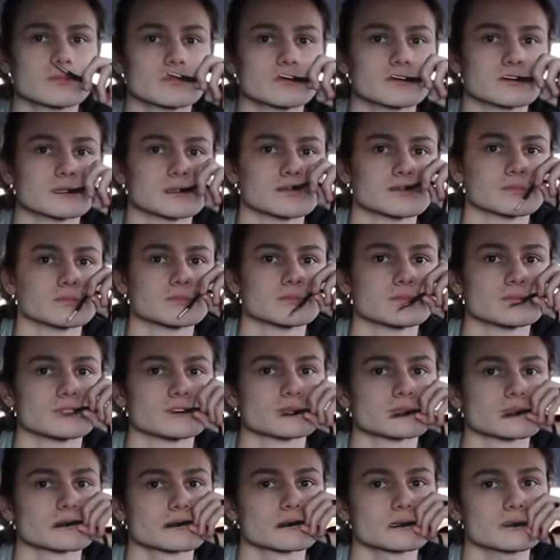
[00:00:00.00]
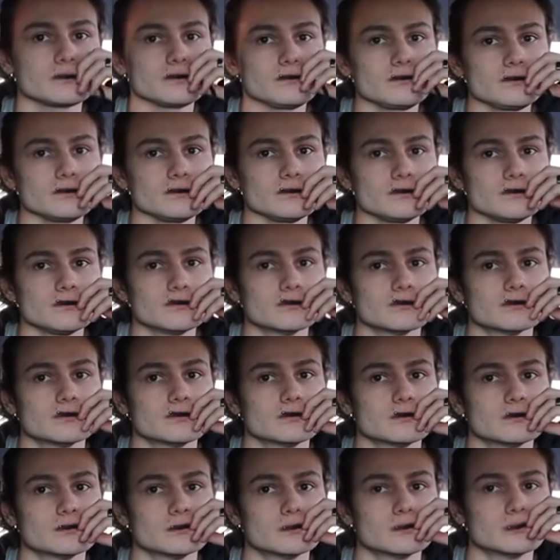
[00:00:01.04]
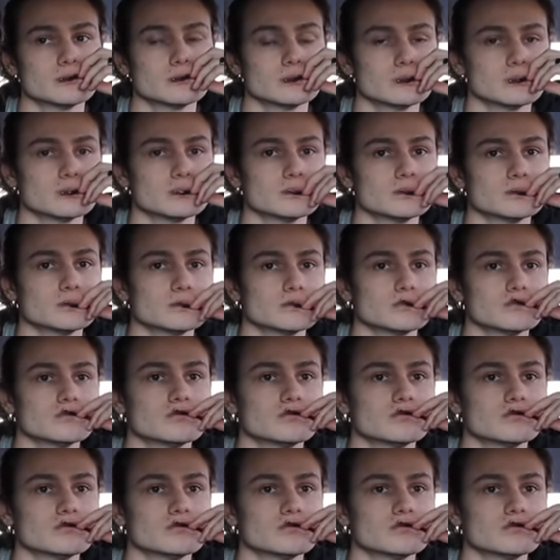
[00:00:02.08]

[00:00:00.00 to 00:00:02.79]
(silent)